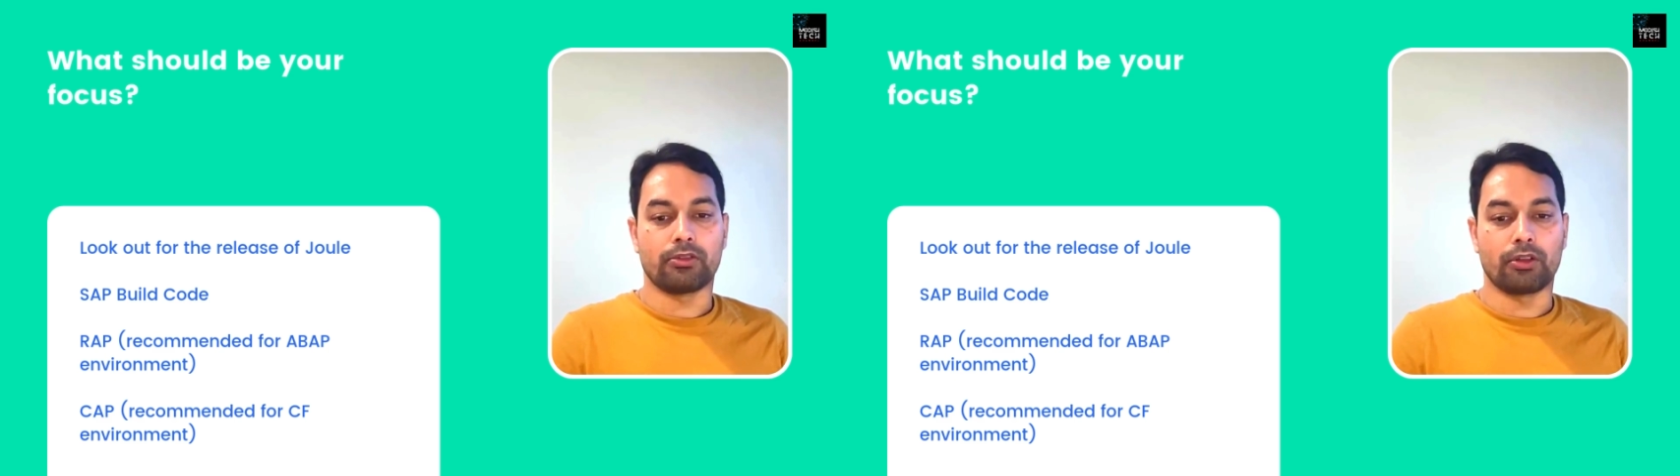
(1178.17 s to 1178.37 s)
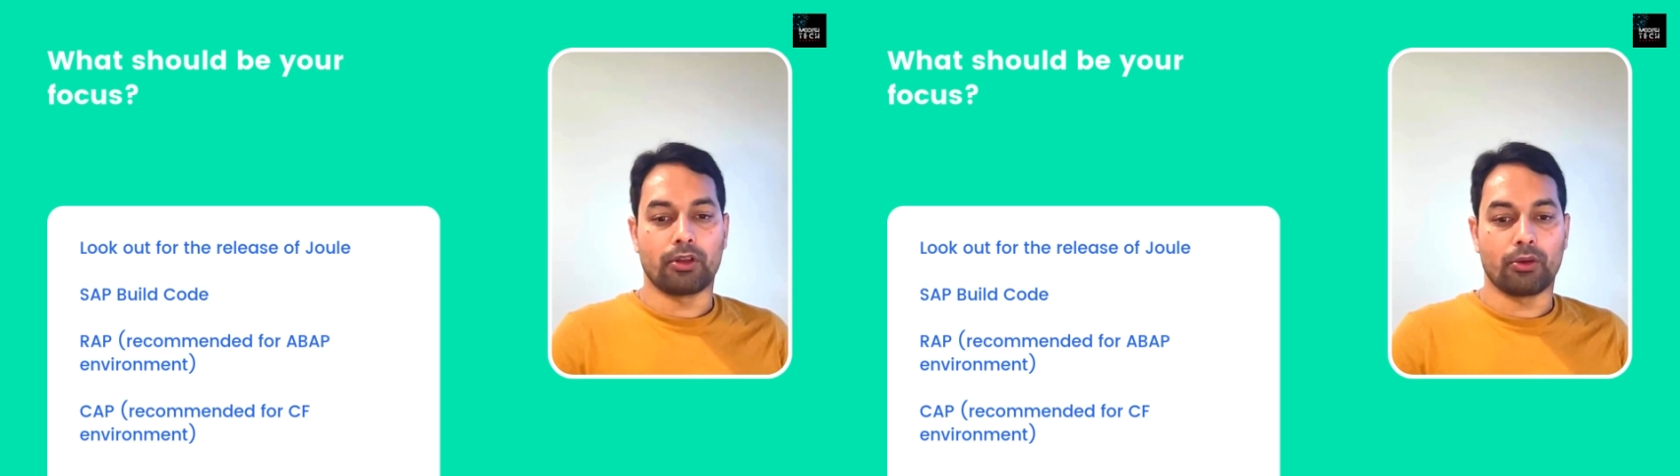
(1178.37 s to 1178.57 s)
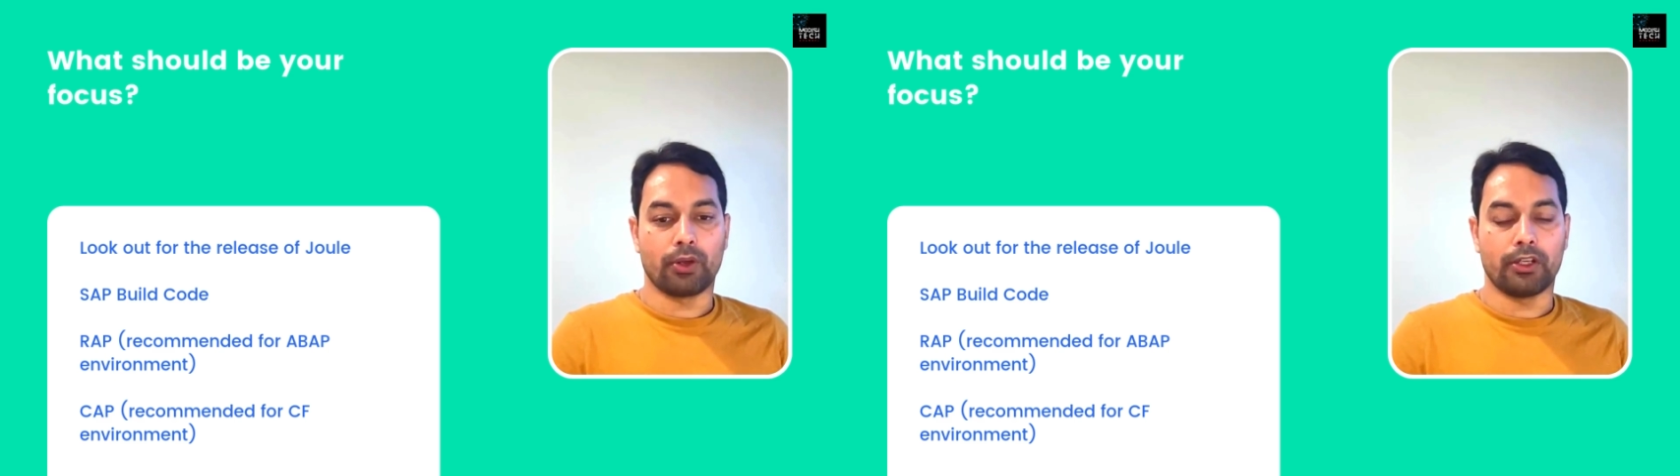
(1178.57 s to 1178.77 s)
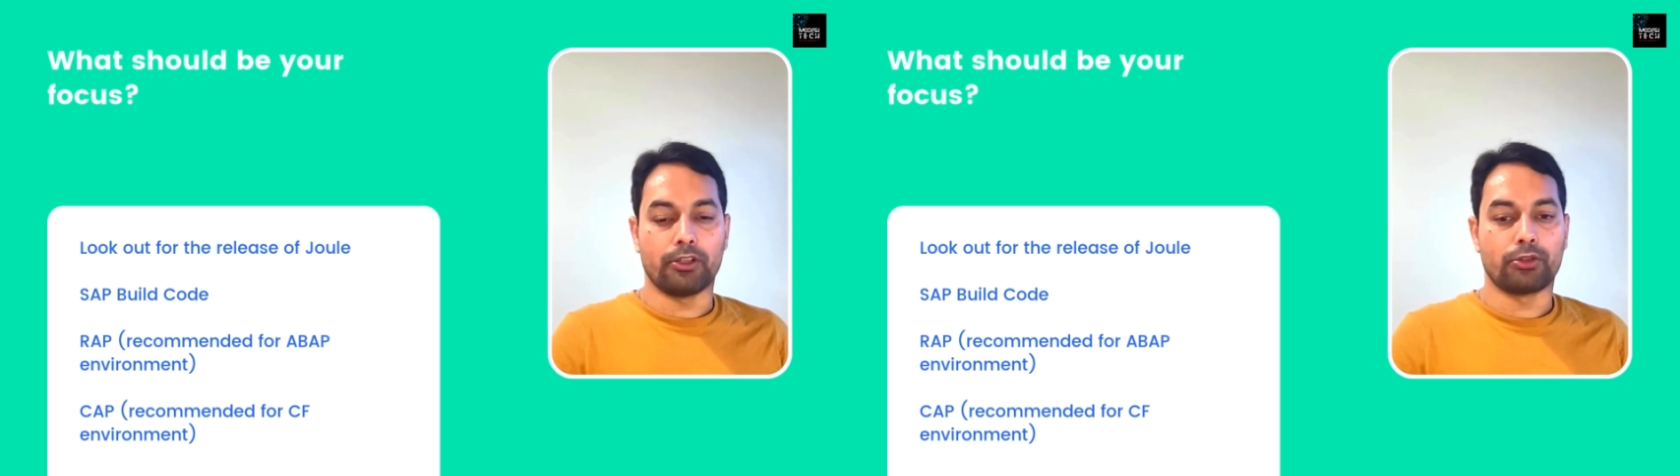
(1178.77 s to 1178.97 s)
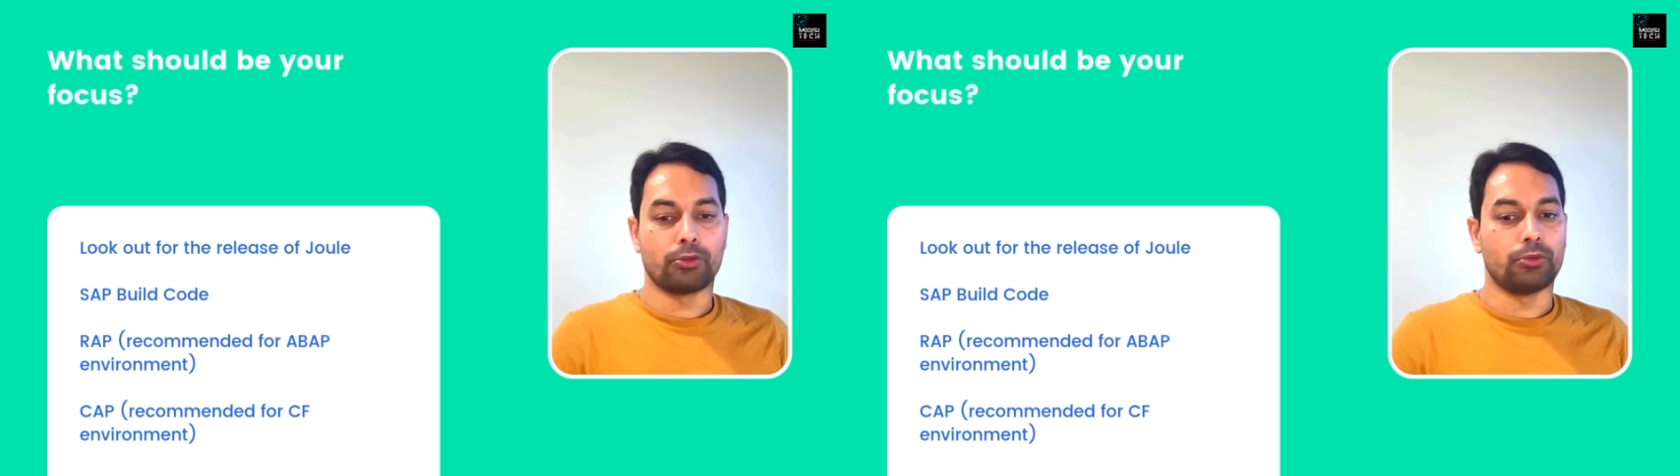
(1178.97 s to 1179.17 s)
go
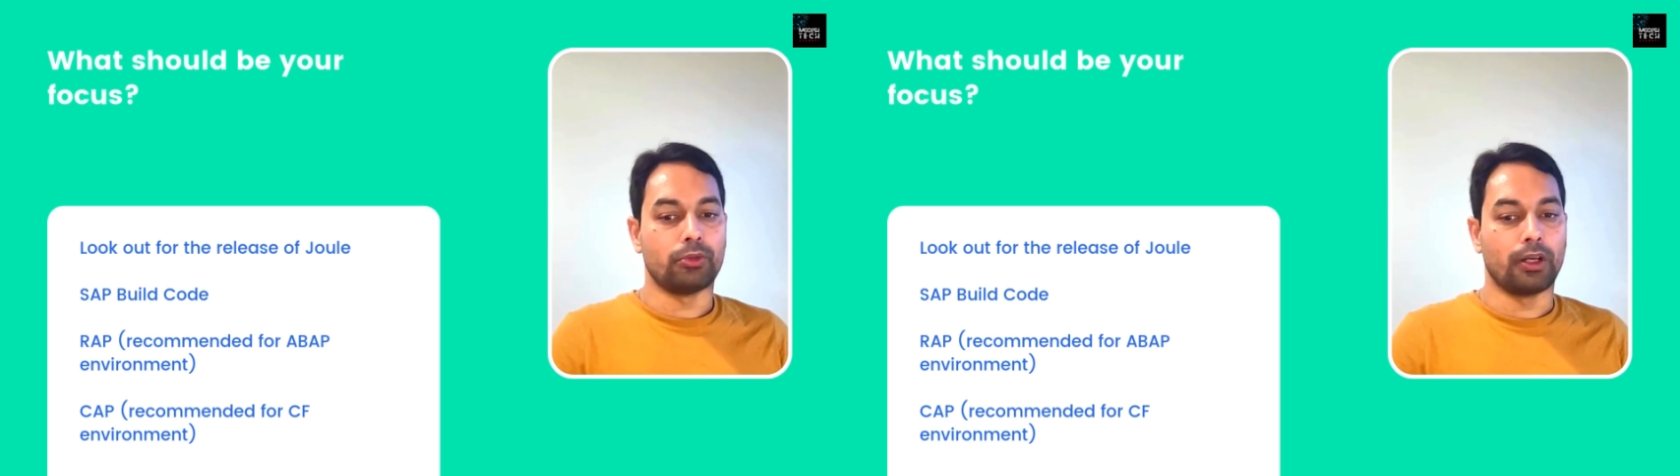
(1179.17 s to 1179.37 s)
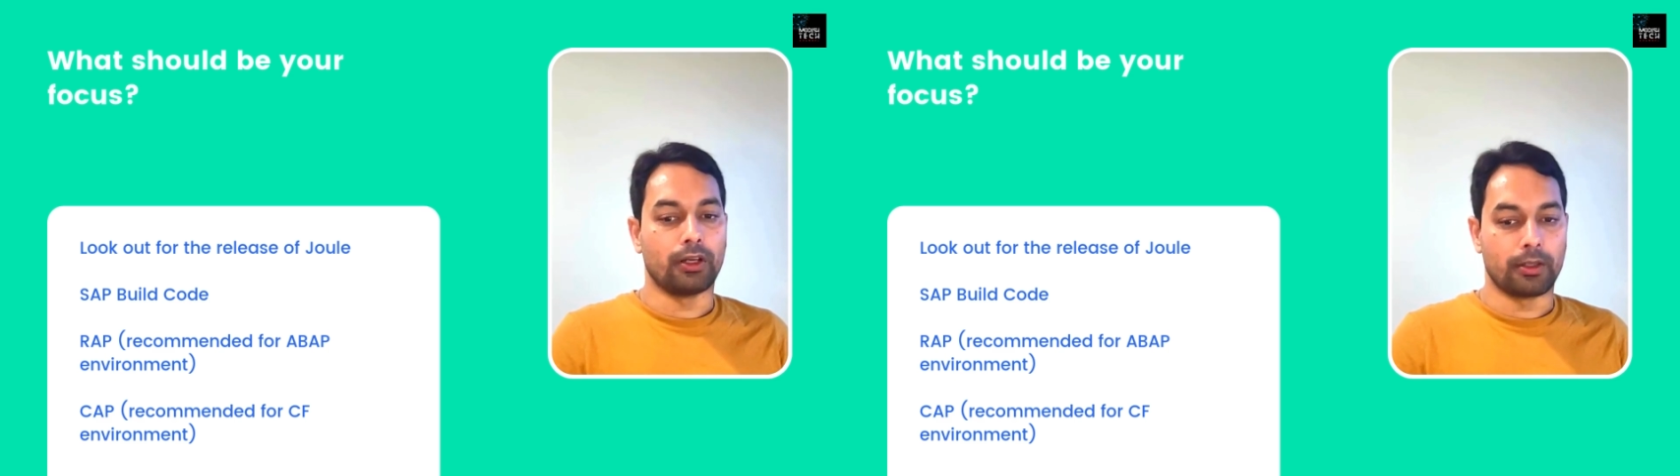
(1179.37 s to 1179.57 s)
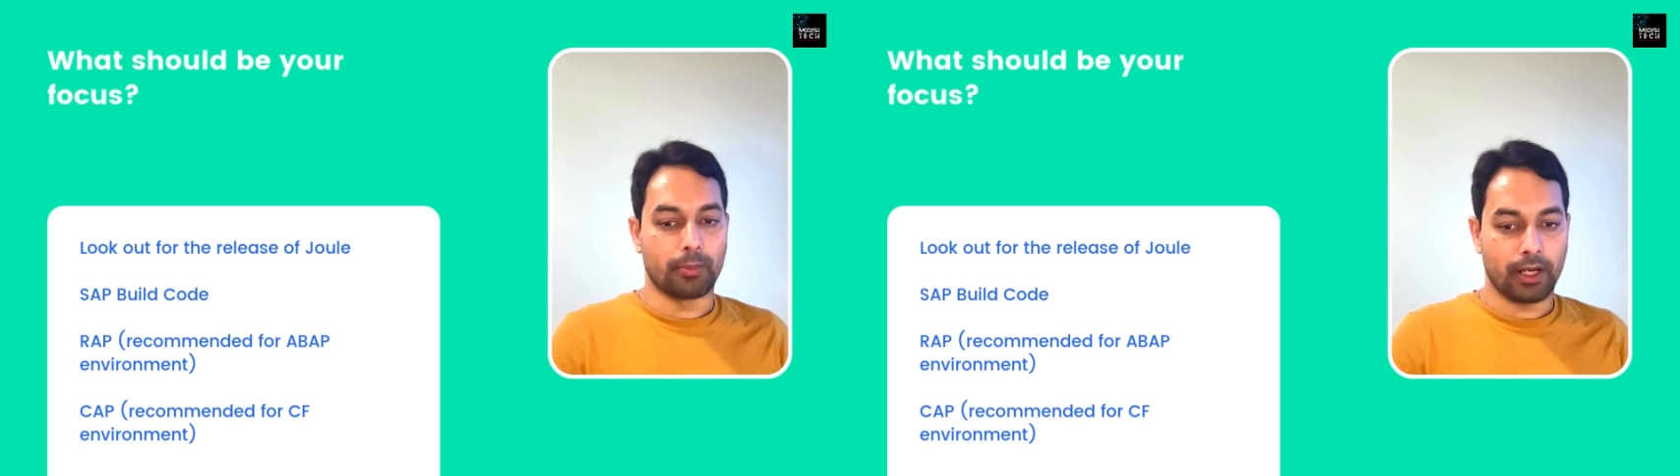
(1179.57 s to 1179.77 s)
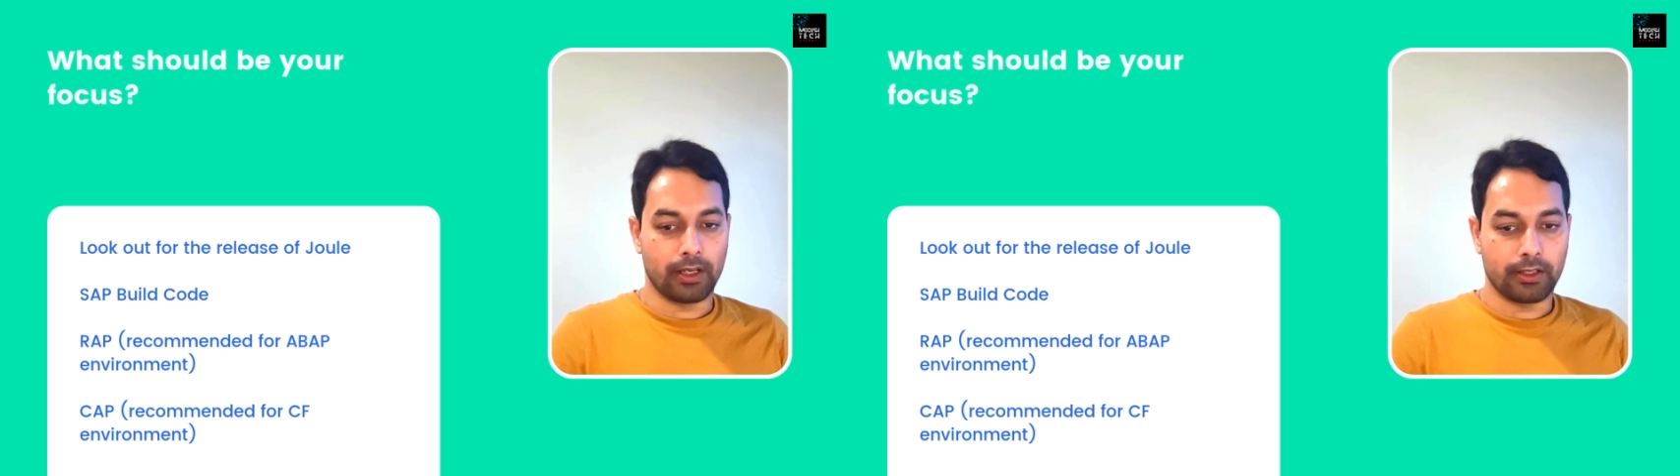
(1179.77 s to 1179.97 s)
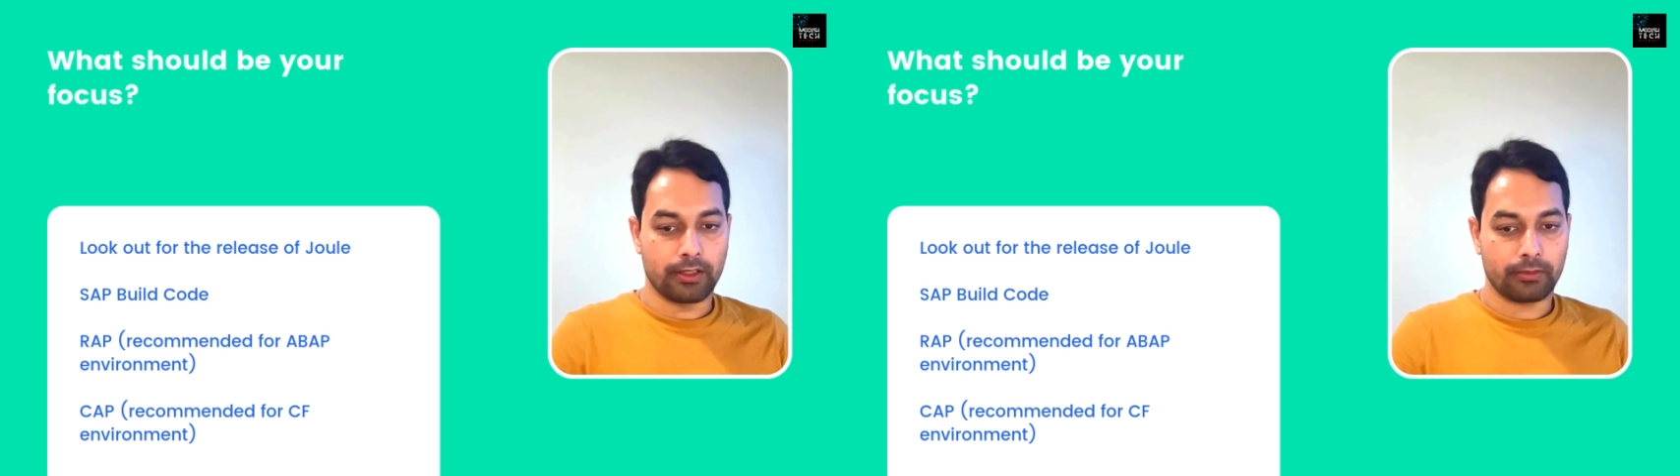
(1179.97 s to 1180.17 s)
into the
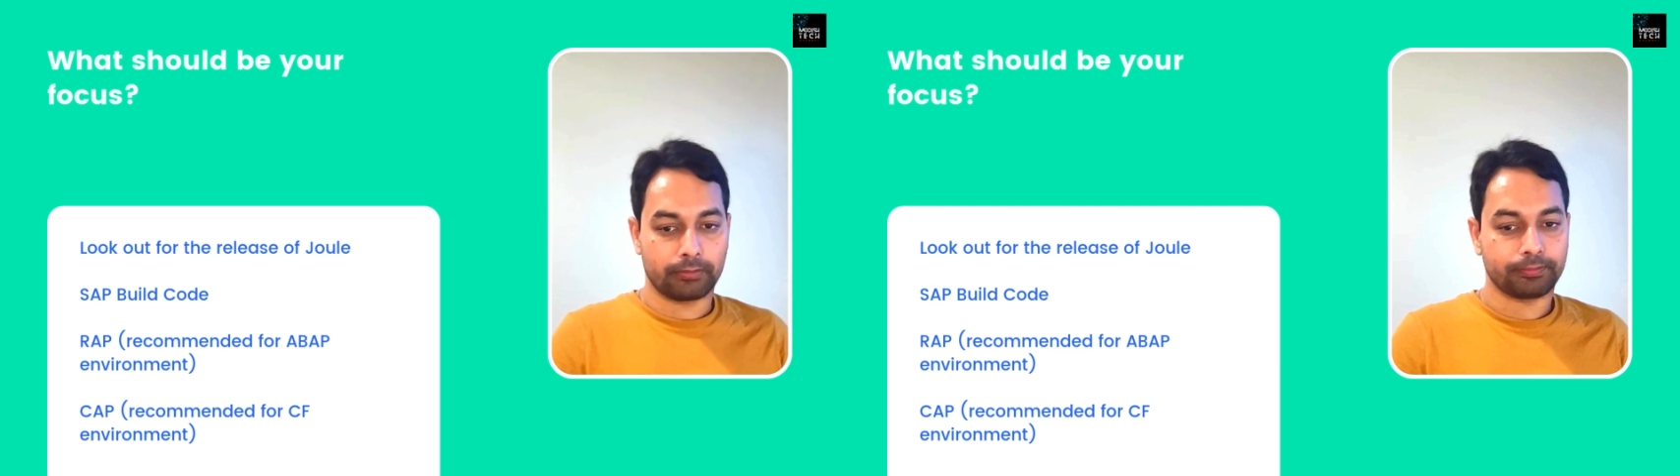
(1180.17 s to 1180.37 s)
pilot